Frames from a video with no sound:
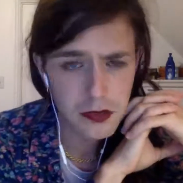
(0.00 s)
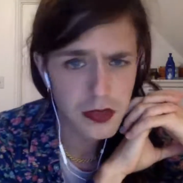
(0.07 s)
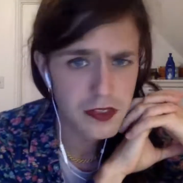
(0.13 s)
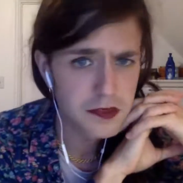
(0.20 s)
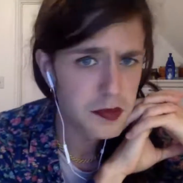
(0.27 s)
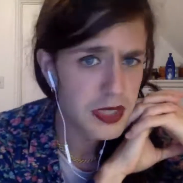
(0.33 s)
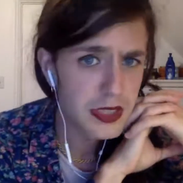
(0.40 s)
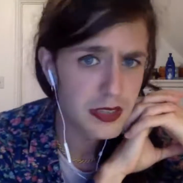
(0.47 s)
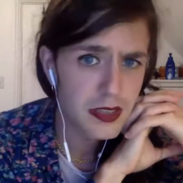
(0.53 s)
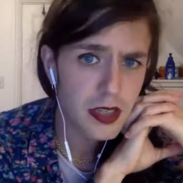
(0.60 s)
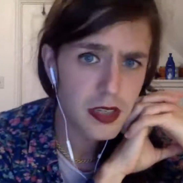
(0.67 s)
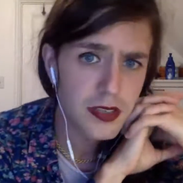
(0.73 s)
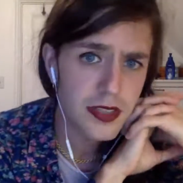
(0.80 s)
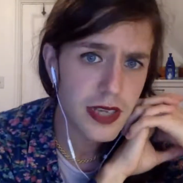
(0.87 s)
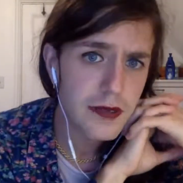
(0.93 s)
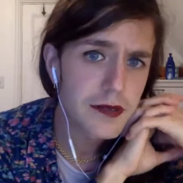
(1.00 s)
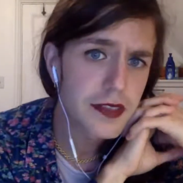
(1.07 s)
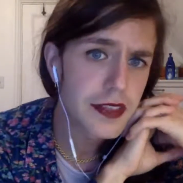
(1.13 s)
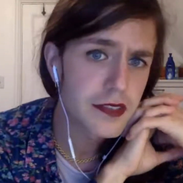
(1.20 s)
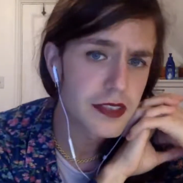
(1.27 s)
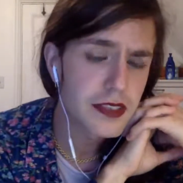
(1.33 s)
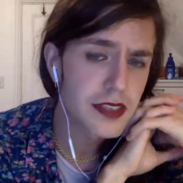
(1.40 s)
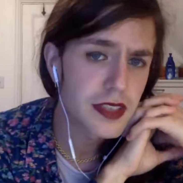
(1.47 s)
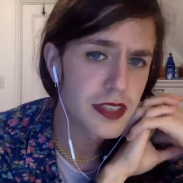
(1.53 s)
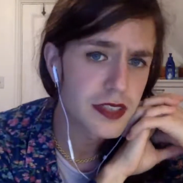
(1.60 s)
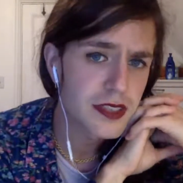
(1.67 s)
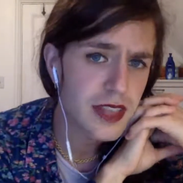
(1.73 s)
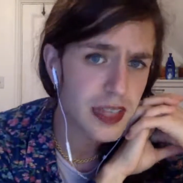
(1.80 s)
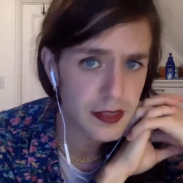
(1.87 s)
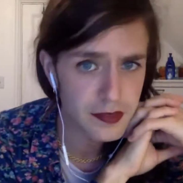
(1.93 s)
one of my all-time favorite
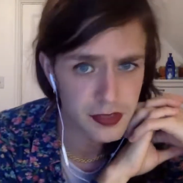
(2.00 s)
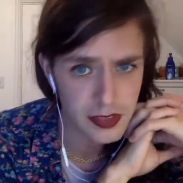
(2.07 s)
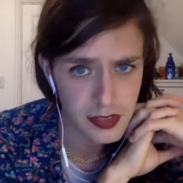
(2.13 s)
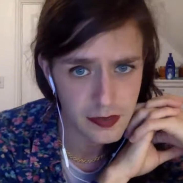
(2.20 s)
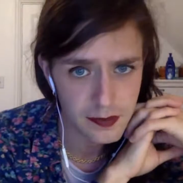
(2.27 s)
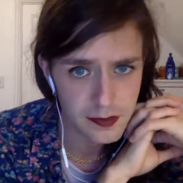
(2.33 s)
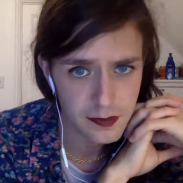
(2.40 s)
songs ever.